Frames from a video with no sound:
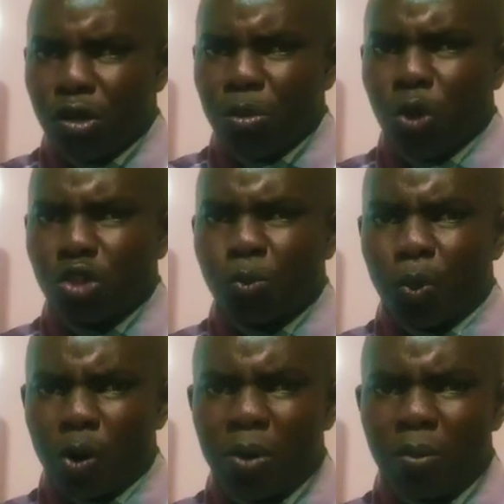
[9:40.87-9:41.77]
because
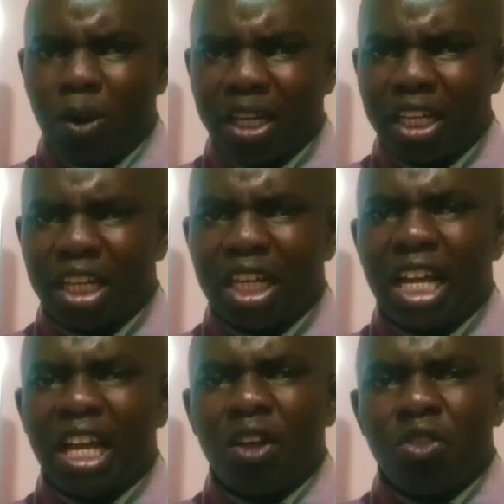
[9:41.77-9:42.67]
probably
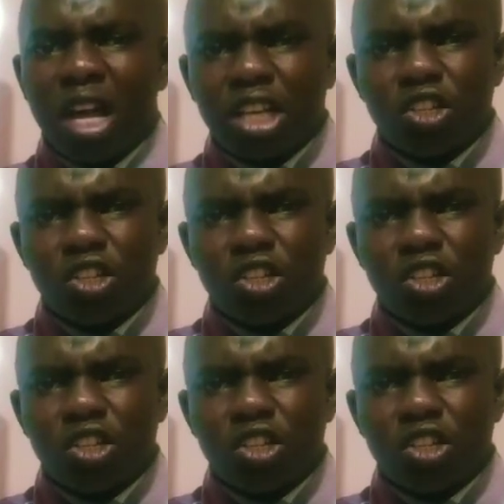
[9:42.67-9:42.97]
there